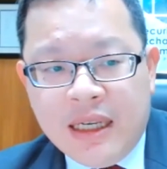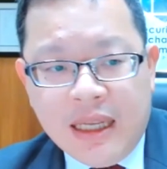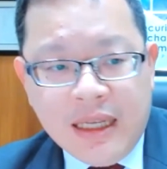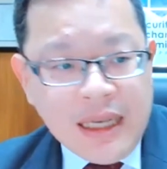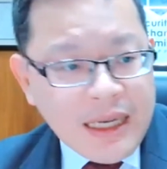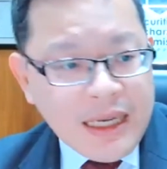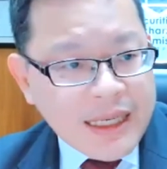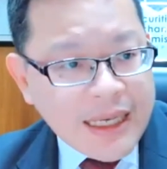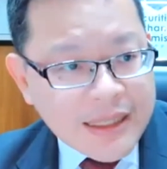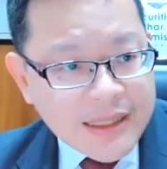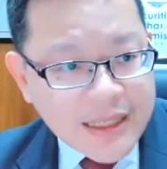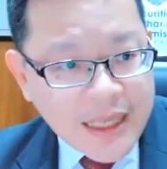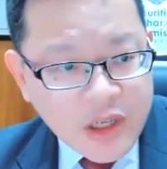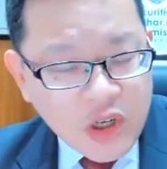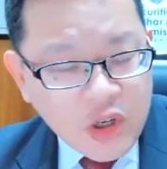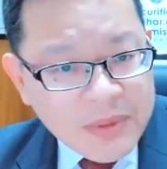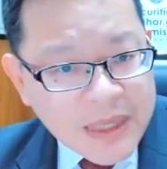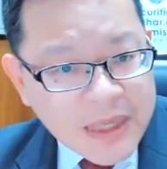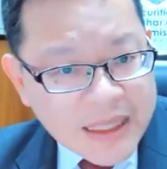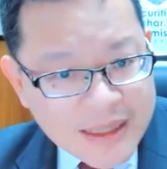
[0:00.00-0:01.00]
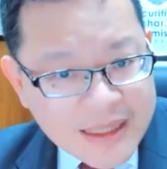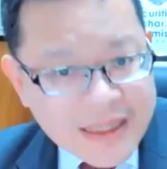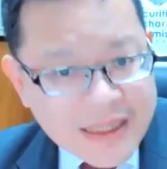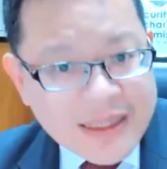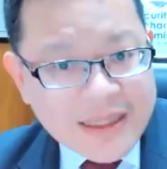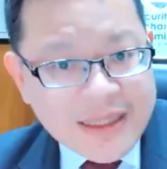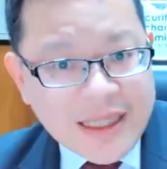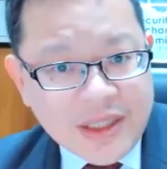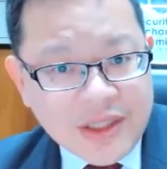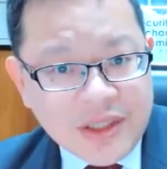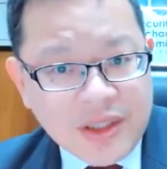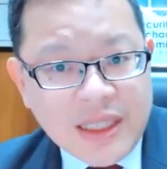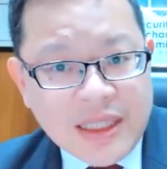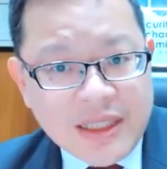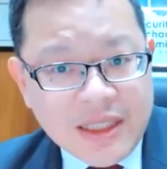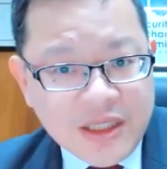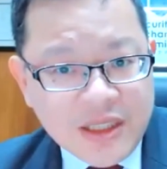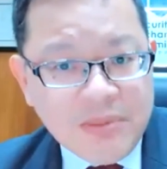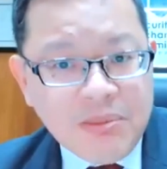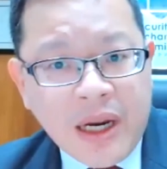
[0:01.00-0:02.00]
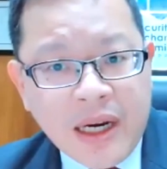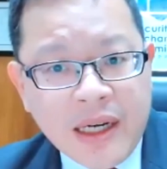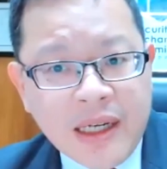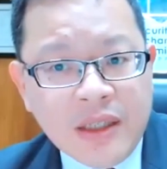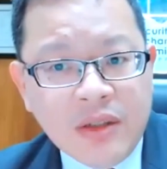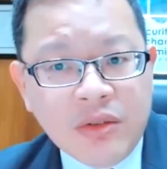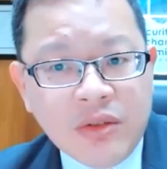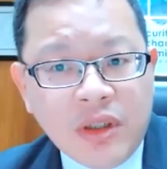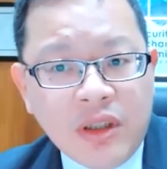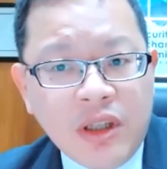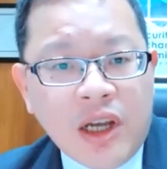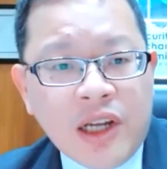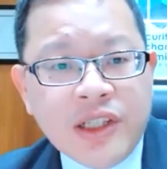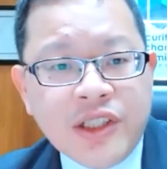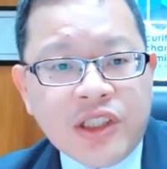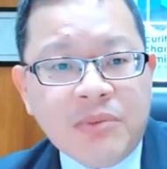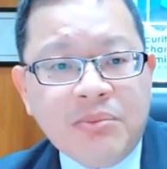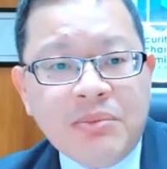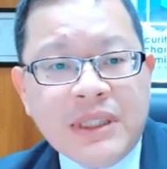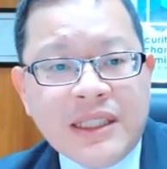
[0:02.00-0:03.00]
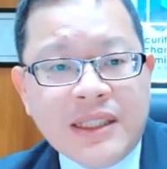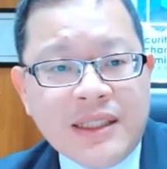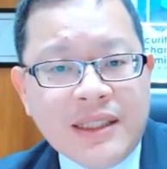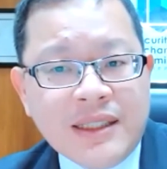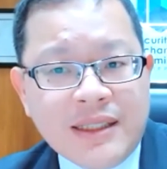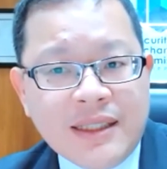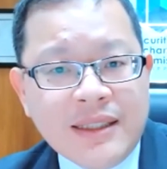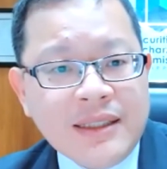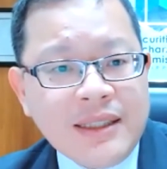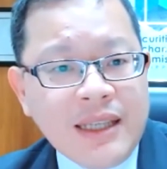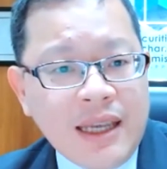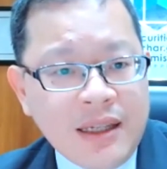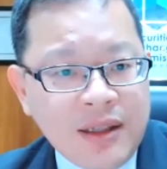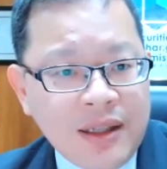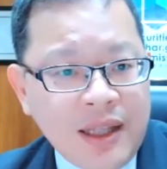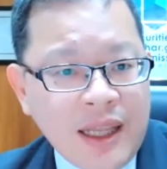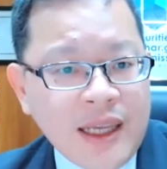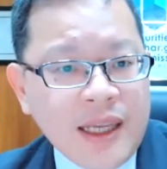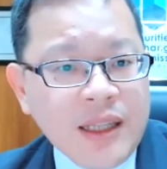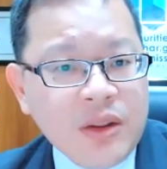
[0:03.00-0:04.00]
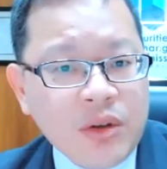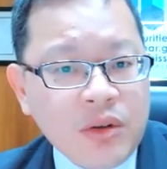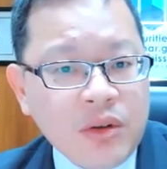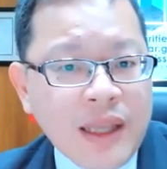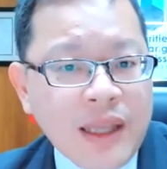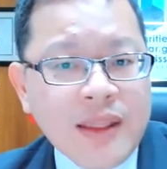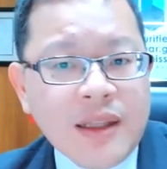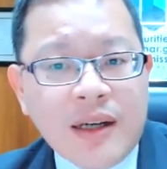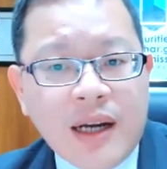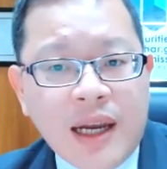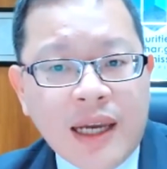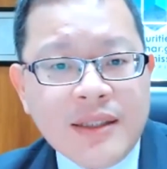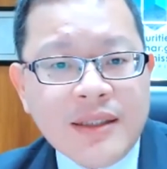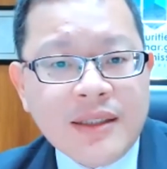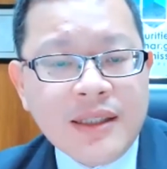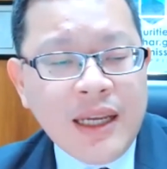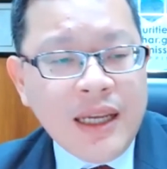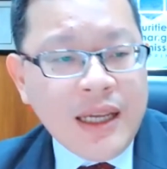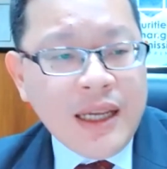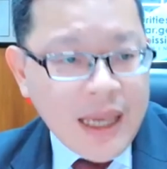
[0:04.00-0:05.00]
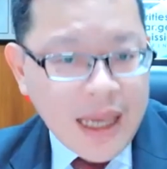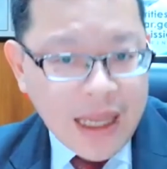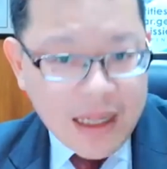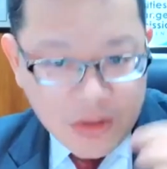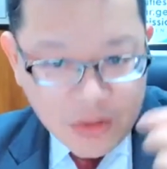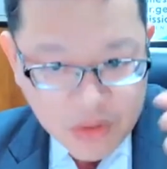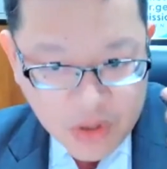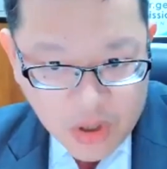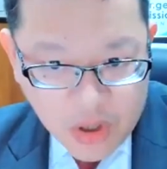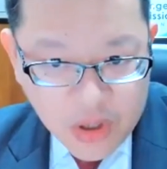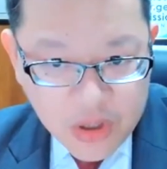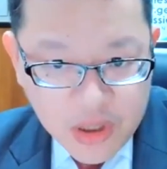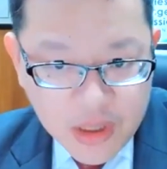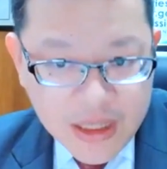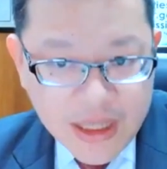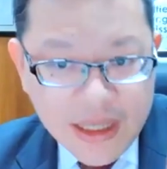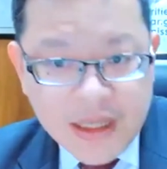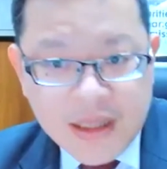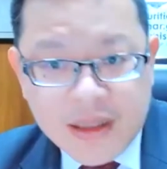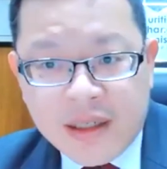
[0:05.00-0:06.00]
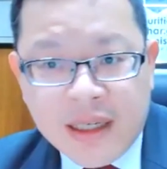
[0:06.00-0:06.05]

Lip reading: In any case, I hope that this session has inspired you to launch your businesses and take it to greater heights and to conquer the